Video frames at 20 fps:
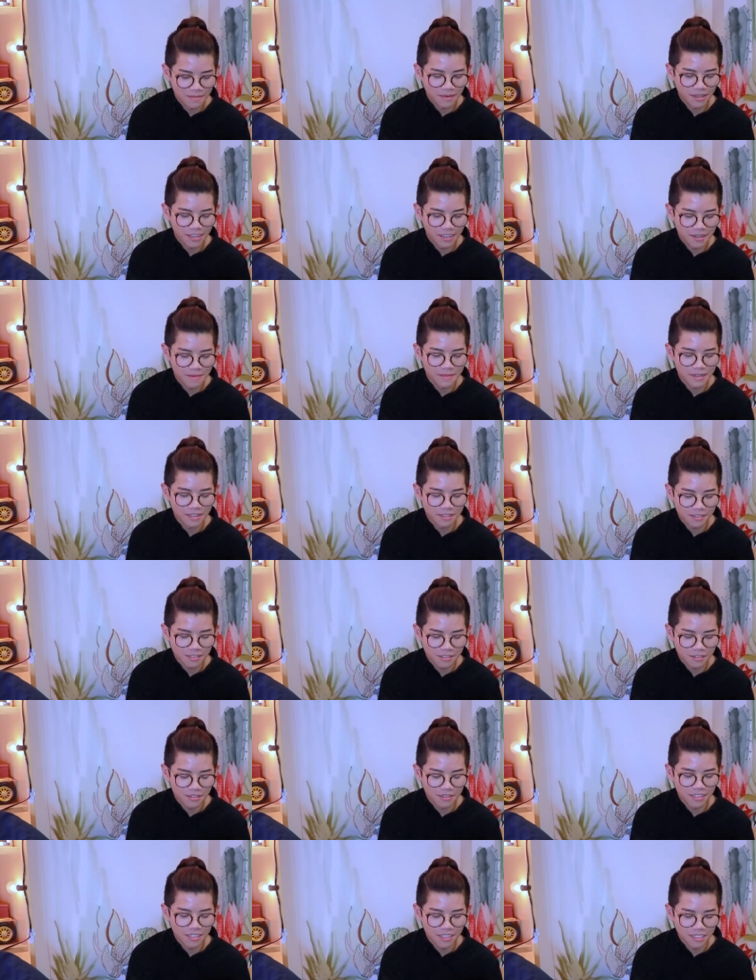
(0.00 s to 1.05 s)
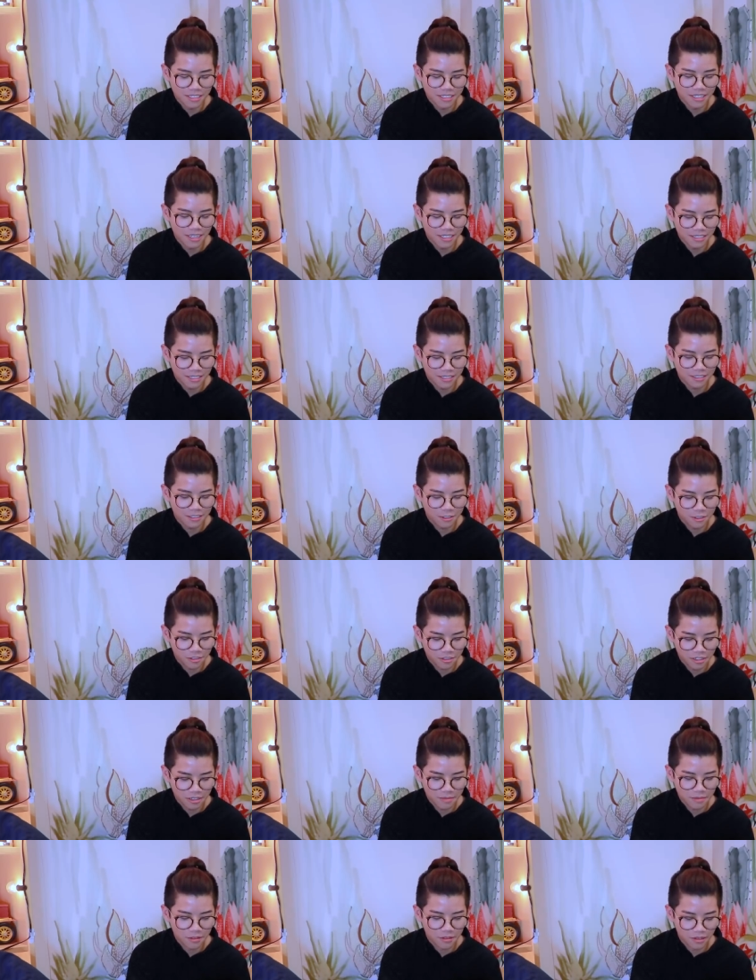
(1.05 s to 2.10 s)
and my coming out story isn't as
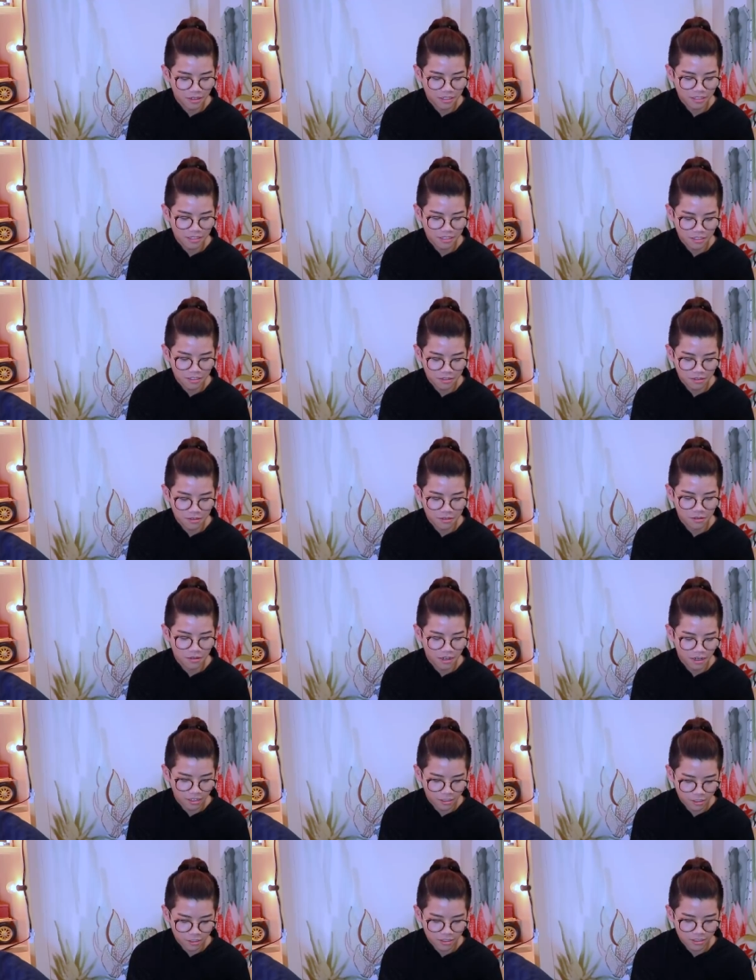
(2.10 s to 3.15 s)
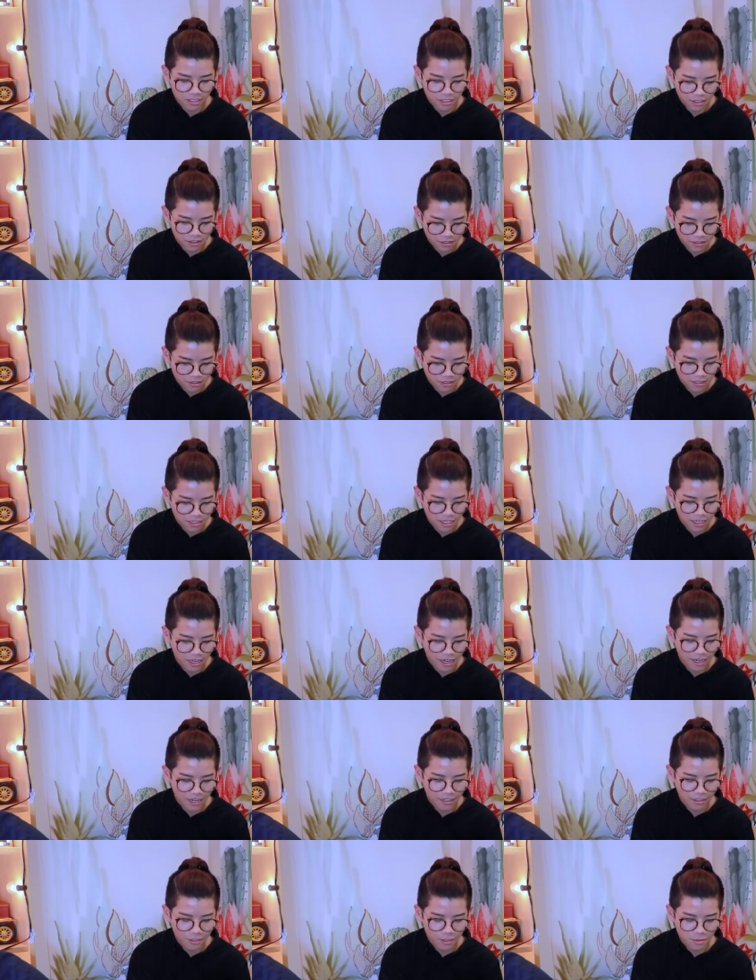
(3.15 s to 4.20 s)
extreme or as cute or extra as others. I
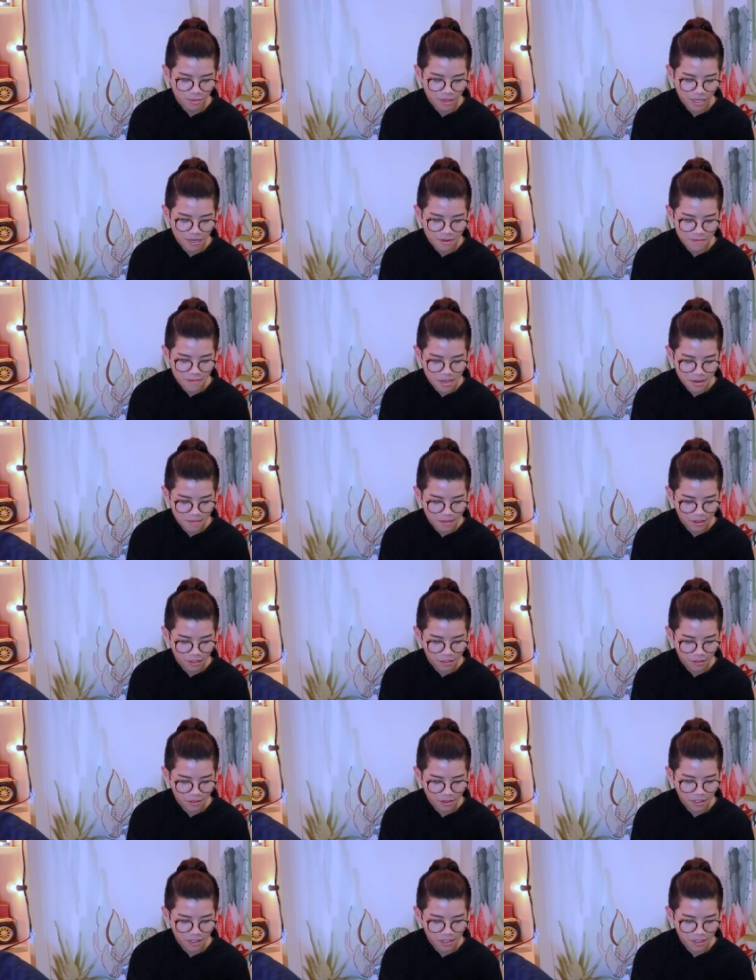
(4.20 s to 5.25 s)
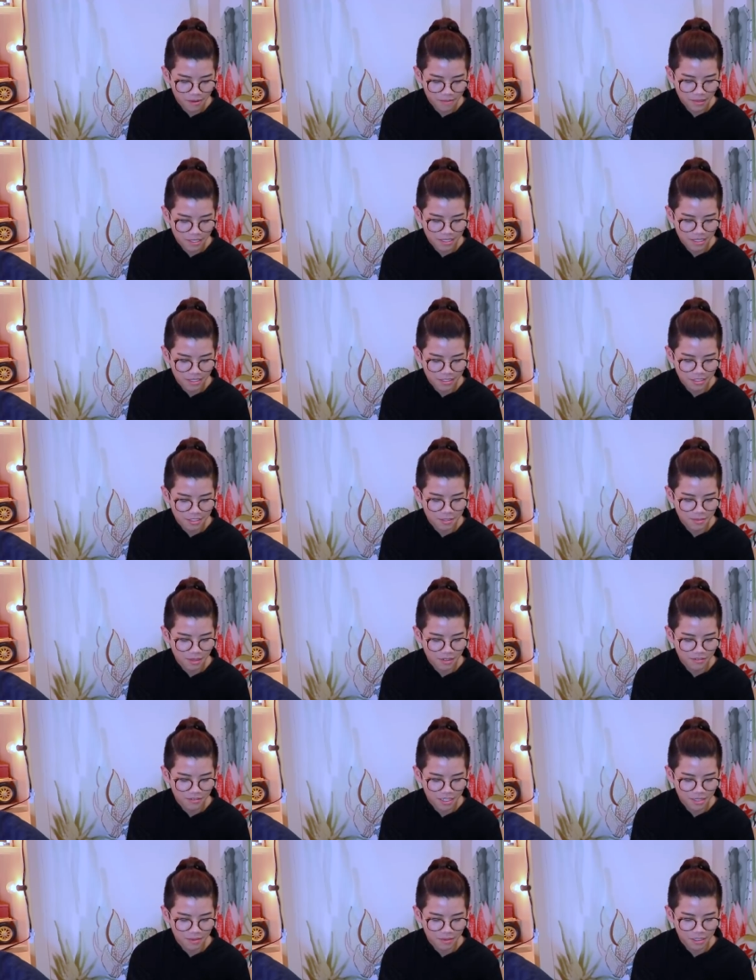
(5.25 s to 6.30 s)
kind of just made a meme at 3 a.m. and sent it to my
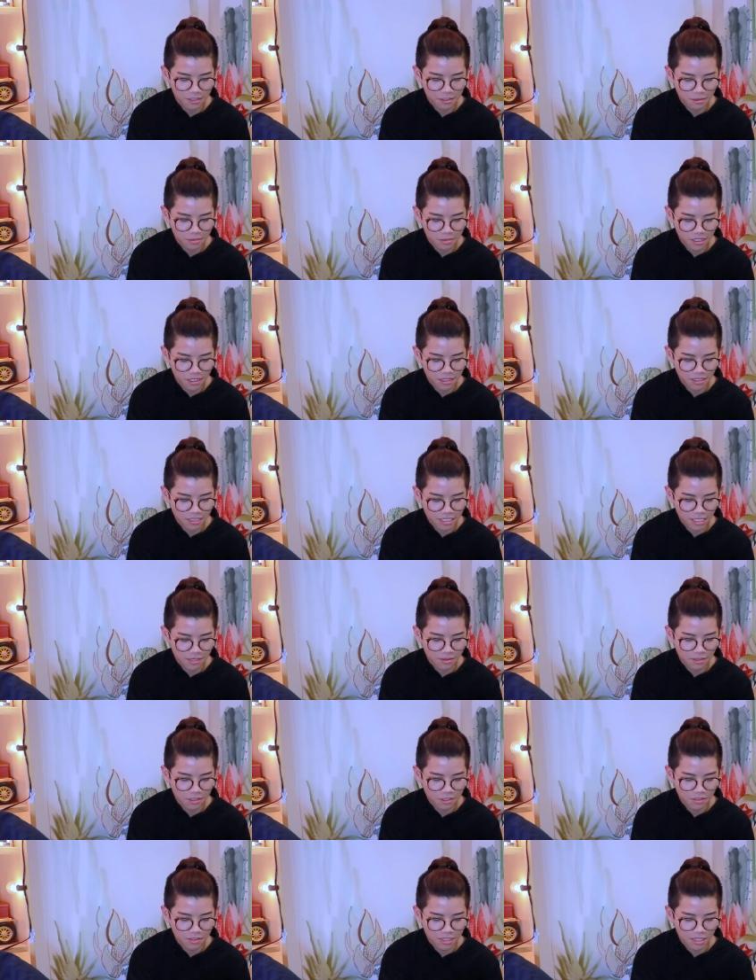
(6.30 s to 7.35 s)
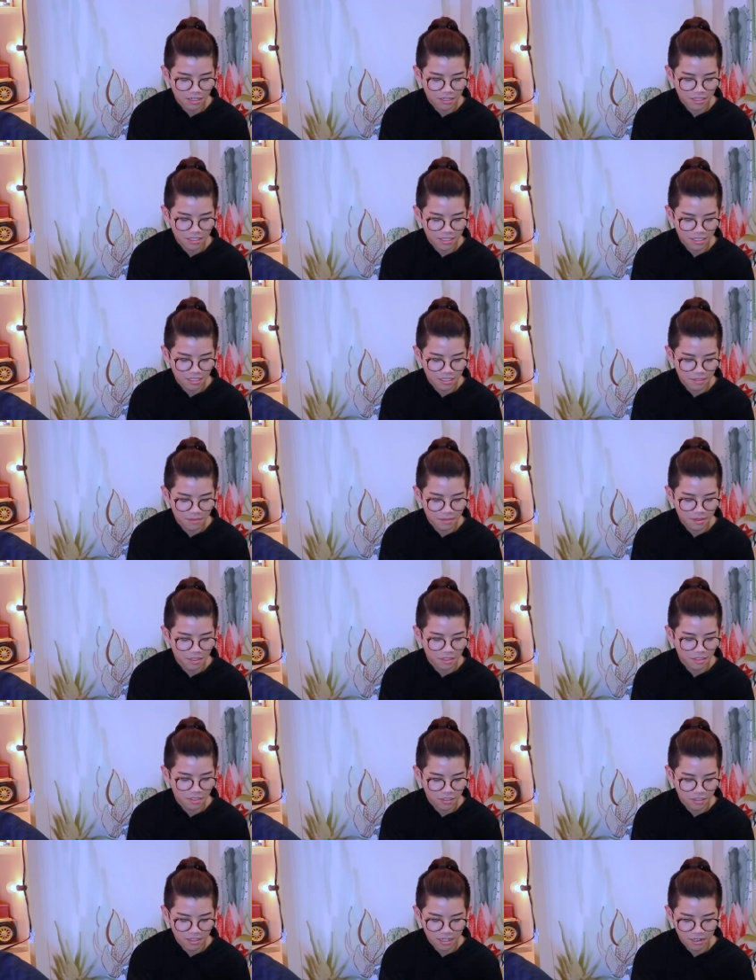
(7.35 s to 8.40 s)
family group chat because I was too scared to tell them, but it
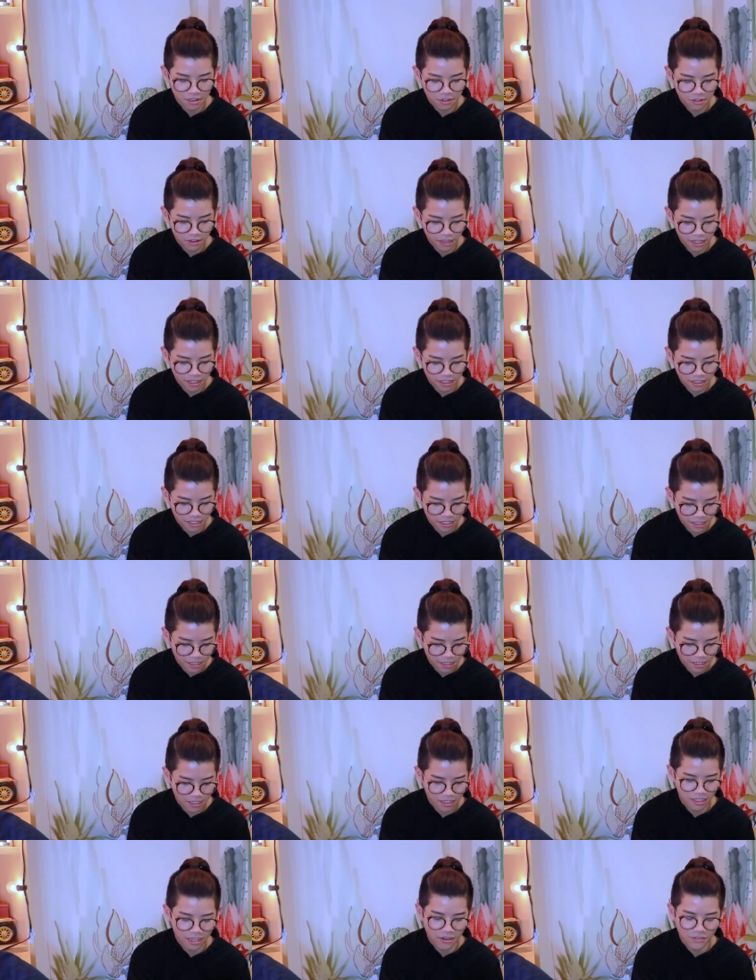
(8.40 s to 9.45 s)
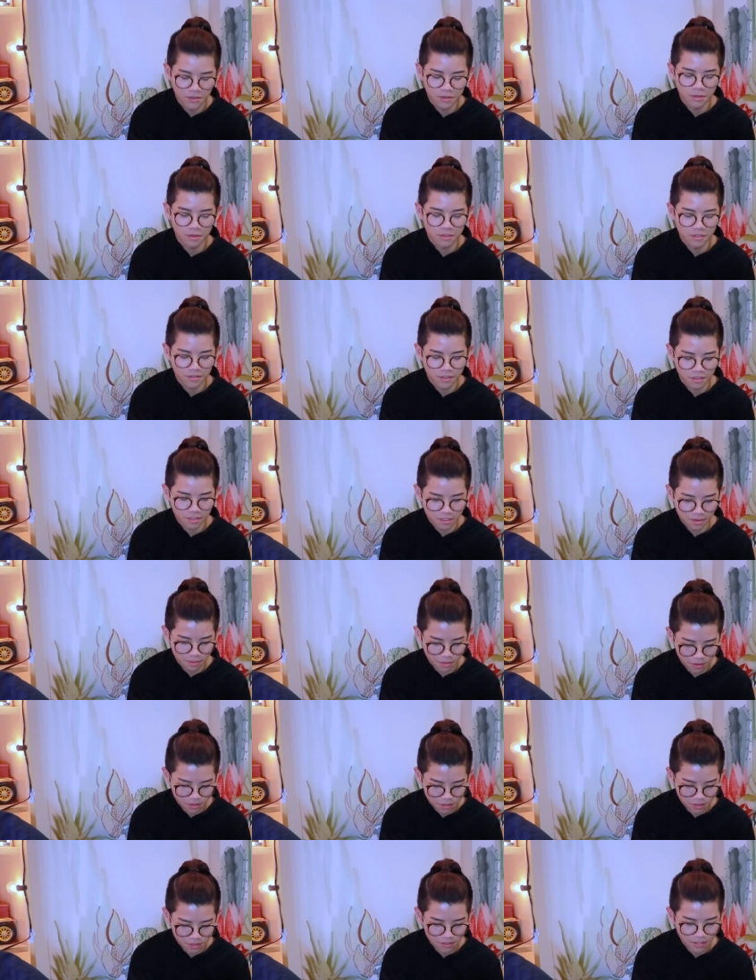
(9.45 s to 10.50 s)
turned out great in the end, and everyone was very
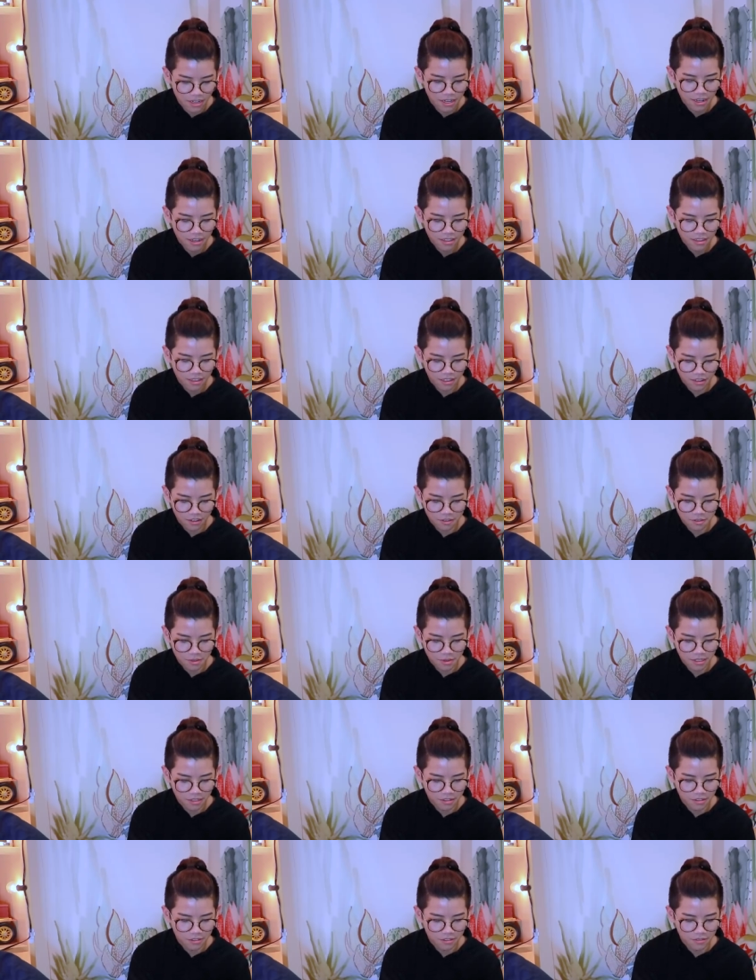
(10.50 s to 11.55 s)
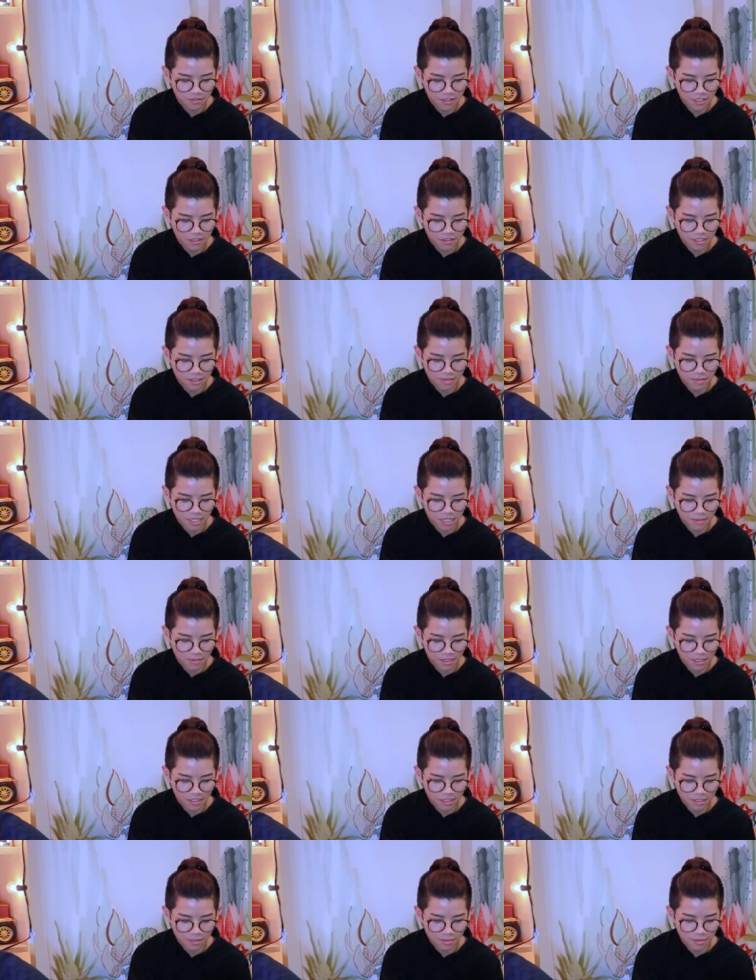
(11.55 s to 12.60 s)
supportive. Thank you for making cool videos and making me
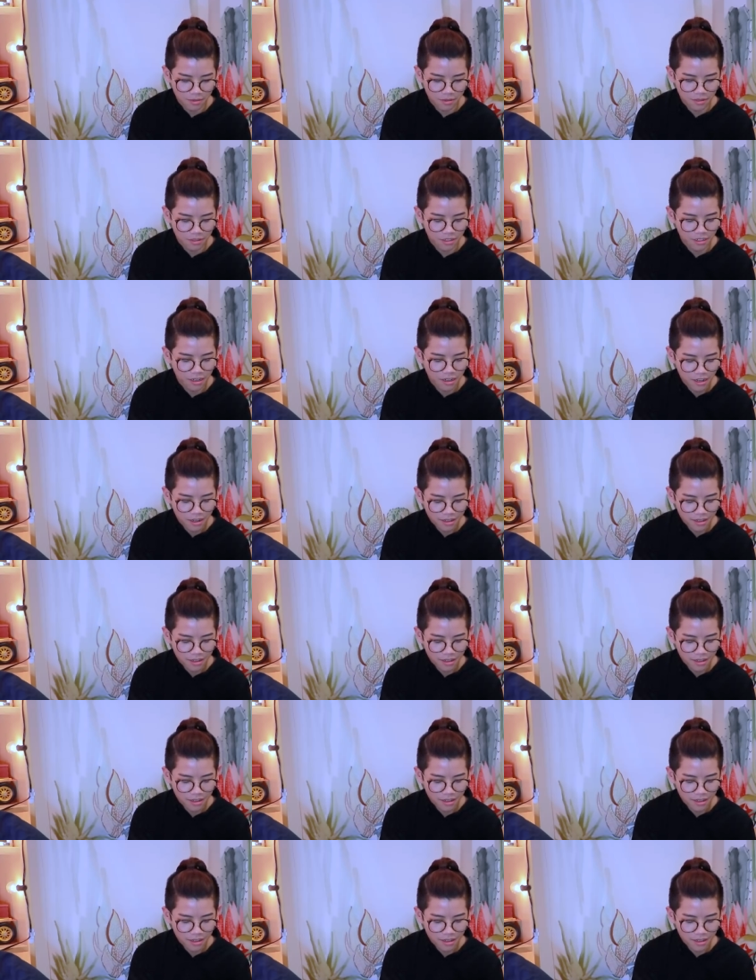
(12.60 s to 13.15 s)
less bored.